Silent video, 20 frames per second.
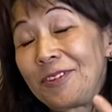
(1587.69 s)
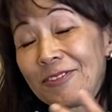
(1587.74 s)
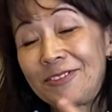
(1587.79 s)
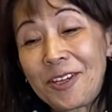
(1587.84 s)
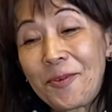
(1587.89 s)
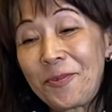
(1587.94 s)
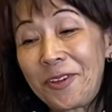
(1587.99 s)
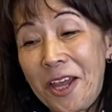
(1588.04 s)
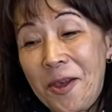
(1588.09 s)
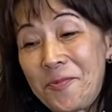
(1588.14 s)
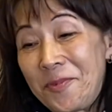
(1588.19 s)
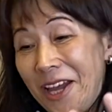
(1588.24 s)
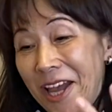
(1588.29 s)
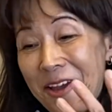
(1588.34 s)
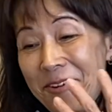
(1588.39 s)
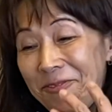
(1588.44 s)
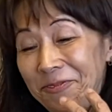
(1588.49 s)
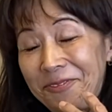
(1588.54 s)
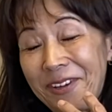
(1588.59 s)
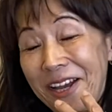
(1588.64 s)
sometimes
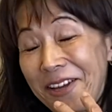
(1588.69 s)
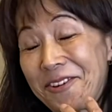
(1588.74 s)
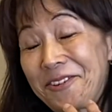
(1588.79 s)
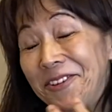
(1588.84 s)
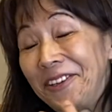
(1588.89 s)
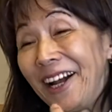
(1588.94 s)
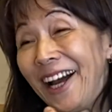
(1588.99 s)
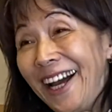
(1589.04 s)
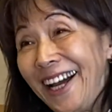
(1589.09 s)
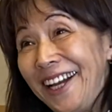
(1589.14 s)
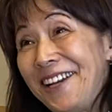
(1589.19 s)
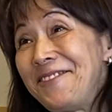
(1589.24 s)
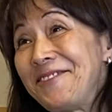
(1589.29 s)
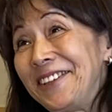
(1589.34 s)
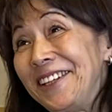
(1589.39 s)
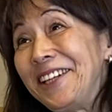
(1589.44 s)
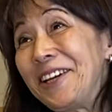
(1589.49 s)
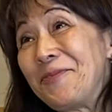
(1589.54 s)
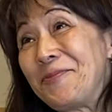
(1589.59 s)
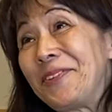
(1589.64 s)
I cry
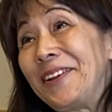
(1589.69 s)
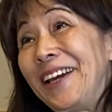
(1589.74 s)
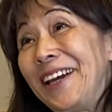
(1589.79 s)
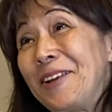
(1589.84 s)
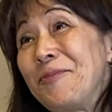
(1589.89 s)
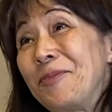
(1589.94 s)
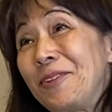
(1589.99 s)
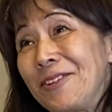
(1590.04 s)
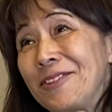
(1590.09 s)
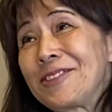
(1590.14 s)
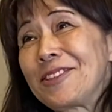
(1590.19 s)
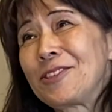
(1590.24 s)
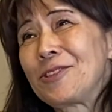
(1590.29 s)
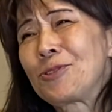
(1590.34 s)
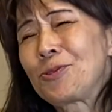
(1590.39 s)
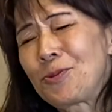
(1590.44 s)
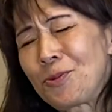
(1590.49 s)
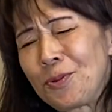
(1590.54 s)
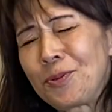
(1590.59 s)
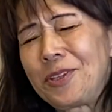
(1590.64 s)
when I play because
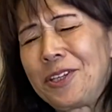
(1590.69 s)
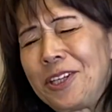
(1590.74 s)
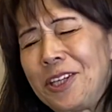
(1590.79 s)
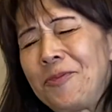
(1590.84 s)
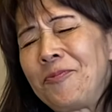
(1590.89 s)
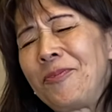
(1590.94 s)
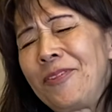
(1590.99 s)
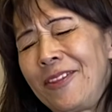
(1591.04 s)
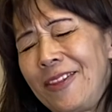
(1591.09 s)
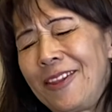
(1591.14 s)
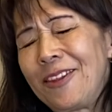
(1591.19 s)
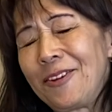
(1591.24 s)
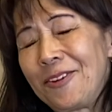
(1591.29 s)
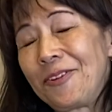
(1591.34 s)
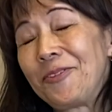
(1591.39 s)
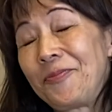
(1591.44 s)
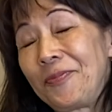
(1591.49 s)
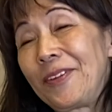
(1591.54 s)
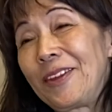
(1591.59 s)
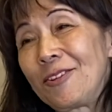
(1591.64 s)
it's so deep
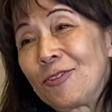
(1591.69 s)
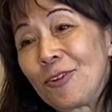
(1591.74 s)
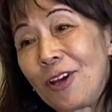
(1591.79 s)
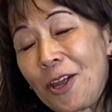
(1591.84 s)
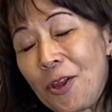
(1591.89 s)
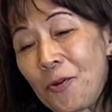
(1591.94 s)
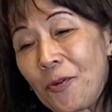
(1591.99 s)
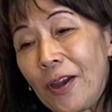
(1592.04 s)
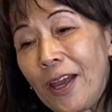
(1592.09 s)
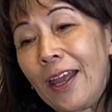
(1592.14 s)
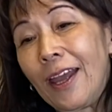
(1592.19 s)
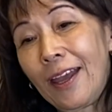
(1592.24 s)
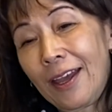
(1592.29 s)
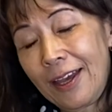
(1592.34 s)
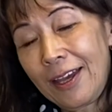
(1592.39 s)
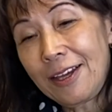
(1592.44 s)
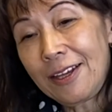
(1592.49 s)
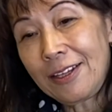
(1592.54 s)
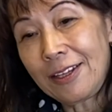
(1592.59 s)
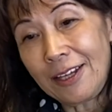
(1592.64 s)
though. So anyway,
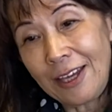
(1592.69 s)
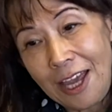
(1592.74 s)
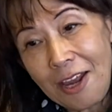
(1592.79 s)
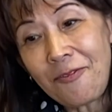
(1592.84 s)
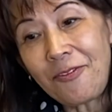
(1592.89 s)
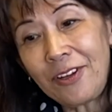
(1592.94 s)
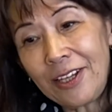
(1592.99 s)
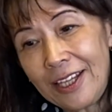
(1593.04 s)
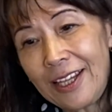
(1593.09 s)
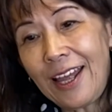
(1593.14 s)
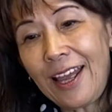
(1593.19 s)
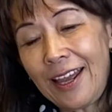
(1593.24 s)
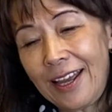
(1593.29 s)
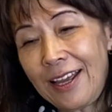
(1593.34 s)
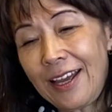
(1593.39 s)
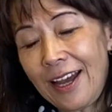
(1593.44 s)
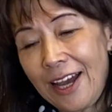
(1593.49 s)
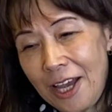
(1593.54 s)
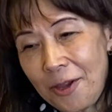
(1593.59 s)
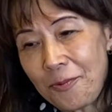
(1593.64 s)
every
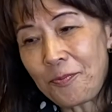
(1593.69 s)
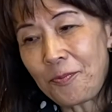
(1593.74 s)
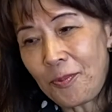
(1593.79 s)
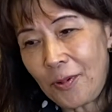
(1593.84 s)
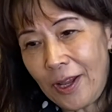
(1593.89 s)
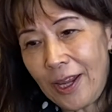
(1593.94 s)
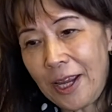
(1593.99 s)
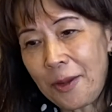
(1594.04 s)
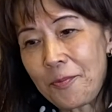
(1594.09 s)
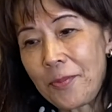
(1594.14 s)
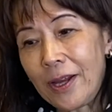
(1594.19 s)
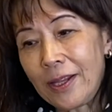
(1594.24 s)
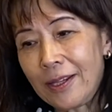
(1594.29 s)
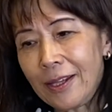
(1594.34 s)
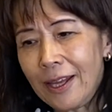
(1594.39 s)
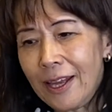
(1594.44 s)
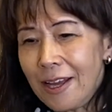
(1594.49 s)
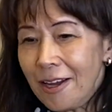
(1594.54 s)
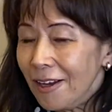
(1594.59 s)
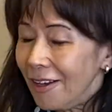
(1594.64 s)
day I play, but
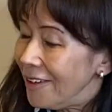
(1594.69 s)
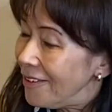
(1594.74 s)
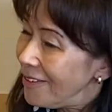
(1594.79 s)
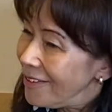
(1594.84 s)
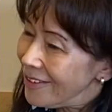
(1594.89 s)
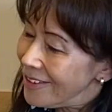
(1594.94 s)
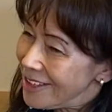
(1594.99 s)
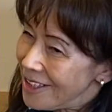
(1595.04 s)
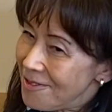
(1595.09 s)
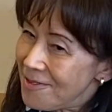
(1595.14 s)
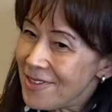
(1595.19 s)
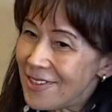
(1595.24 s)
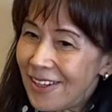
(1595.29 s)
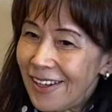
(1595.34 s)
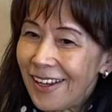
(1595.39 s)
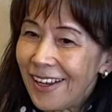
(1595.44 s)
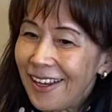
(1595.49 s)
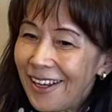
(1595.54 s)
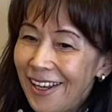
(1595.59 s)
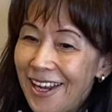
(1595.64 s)
sounds
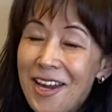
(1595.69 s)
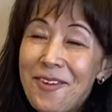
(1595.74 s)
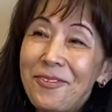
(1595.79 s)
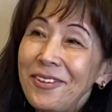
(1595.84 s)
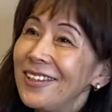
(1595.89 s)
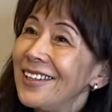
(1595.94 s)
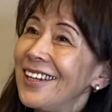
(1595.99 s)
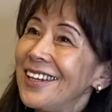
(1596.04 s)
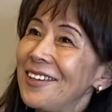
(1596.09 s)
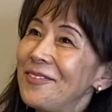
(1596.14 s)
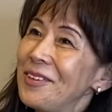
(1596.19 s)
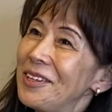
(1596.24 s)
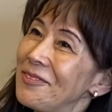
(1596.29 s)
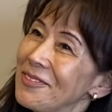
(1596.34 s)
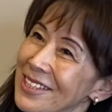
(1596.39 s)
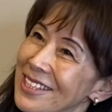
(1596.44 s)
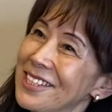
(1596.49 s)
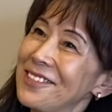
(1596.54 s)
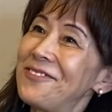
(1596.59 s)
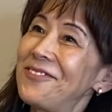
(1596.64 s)
like every day a little
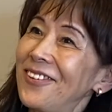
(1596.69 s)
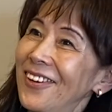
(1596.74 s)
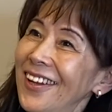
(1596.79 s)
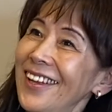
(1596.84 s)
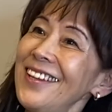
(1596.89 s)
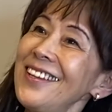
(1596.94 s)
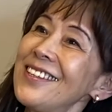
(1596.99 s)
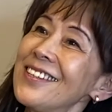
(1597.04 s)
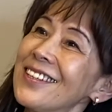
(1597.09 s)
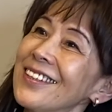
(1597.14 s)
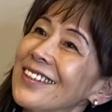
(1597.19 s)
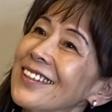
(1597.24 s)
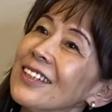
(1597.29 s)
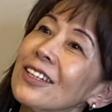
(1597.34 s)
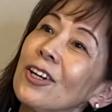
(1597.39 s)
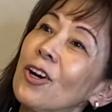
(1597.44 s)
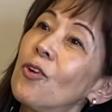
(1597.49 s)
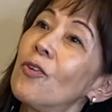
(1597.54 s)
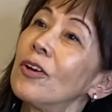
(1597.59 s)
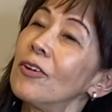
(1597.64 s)
bit different,
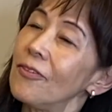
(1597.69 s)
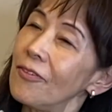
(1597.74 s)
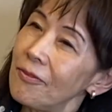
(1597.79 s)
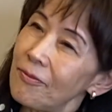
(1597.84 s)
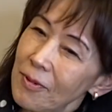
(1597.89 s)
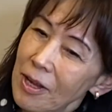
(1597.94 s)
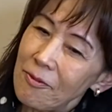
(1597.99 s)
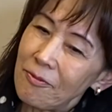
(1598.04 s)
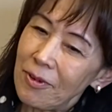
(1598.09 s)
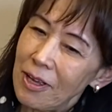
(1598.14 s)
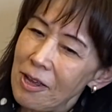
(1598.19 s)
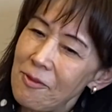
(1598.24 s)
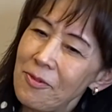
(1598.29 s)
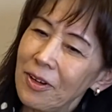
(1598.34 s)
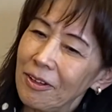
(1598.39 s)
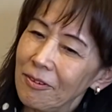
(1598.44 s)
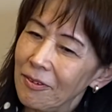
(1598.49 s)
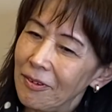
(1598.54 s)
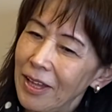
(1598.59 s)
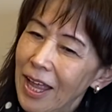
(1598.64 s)
or
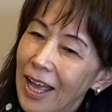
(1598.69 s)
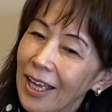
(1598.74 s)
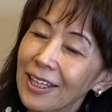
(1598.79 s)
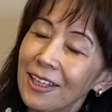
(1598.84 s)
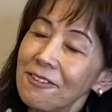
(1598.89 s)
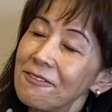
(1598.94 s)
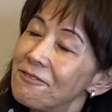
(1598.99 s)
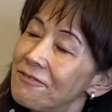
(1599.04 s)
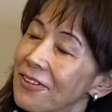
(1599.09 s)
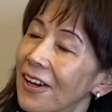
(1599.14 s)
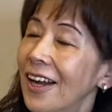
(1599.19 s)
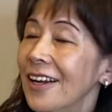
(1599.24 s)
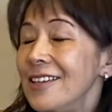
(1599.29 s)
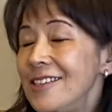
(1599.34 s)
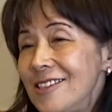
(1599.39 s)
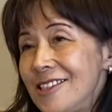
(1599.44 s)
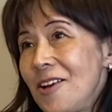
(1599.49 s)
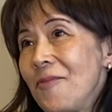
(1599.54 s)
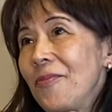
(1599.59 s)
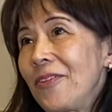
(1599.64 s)
every I can find
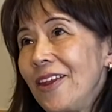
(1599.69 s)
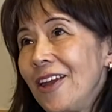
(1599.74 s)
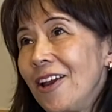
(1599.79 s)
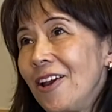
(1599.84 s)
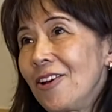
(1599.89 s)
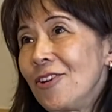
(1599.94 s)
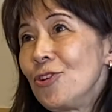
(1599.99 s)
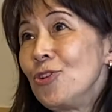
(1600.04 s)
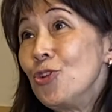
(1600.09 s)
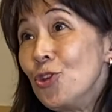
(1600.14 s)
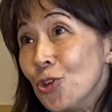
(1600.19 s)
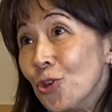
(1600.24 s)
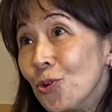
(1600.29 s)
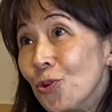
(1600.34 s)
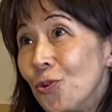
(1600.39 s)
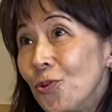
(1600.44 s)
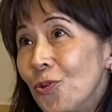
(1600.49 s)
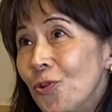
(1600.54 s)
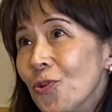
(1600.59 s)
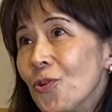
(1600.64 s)
something
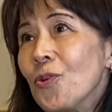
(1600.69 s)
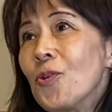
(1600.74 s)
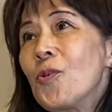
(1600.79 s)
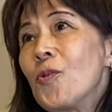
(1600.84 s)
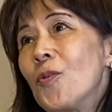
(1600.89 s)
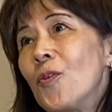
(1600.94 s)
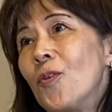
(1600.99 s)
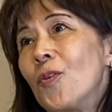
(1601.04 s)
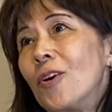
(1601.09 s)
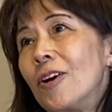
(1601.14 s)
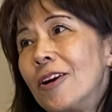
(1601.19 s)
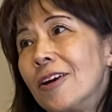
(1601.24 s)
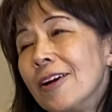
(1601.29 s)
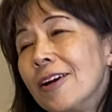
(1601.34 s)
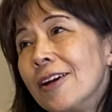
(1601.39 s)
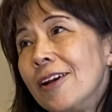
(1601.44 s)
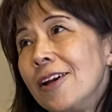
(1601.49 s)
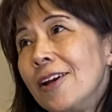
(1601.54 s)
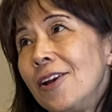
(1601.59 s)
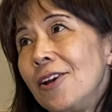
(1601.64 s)
new, or
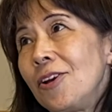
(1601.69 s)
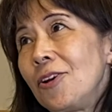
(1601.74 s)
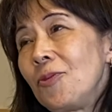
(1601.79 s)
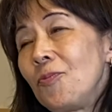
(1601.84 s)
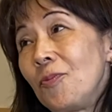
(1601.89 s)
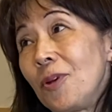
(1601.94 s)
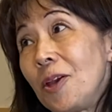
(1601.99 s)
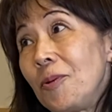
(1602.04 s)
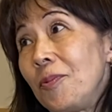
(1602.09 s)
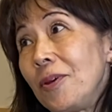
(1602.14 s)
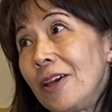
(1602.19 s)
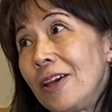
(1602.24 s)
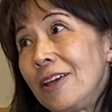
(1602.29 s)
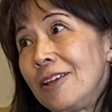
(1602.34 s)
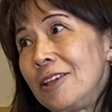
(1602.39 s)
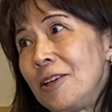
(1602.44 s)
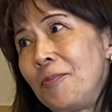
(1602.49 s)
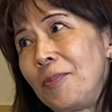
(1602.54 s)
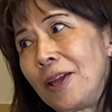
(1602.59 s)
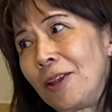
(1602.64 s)
maybe
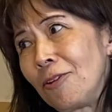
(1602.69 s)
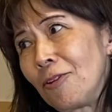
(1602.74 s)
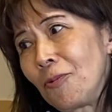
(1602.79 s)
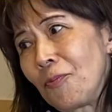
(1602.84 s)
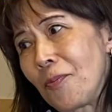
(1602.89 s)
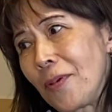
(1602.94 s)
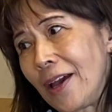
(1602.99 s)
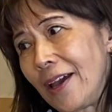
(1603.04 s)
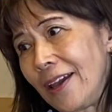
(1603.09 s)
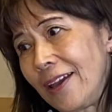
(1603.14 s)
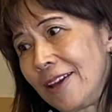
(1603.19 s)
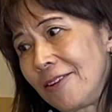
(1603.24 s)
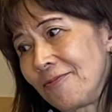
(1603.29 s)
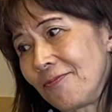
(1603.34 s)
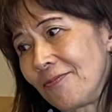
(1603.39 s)
depend on my